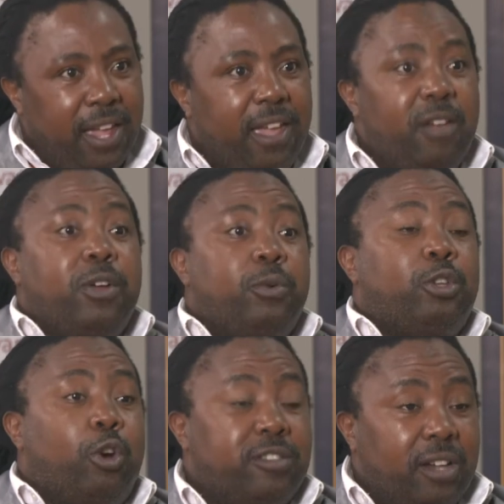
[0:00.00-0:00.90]
Even with
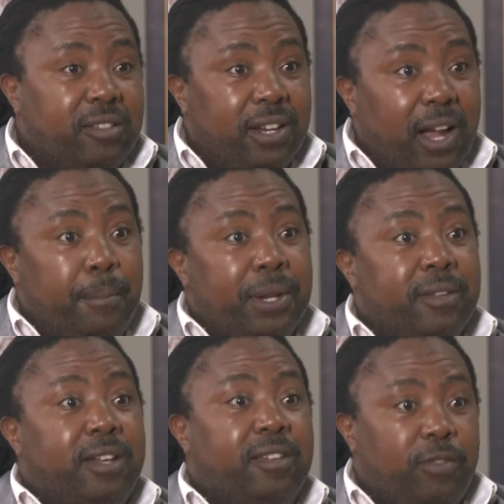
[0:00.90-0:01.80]
construction companies
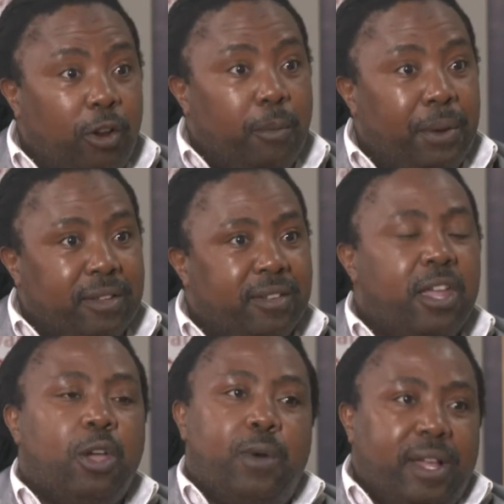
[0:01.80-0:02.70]
and developers,
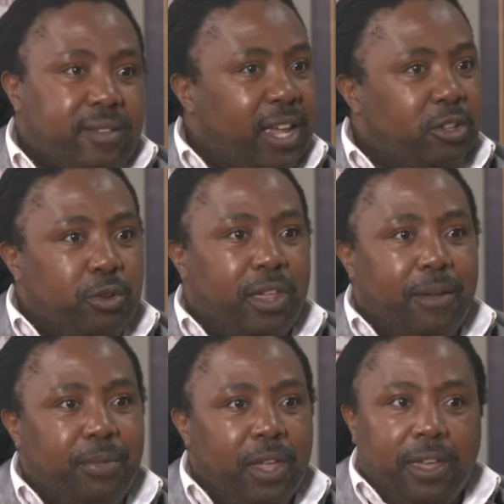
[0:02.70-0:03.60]
we are saying to them,